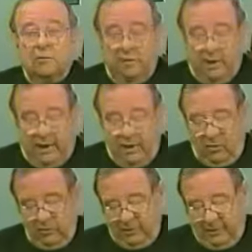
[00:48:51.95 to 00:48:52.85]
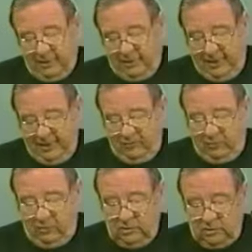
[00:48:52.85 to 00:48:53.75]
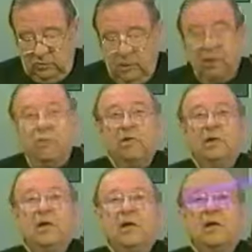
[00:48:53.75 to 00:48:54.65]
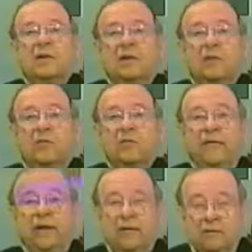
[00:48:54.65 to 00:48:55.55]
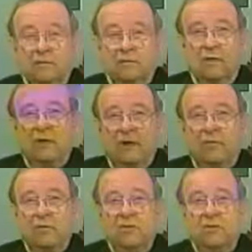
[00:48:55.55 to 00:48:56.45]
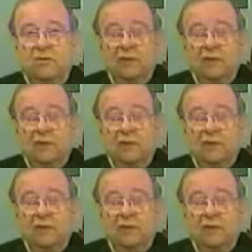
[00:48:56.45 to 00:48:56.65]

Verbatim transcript: But I always like to take the approach, what can we do here in our own town? What can we do?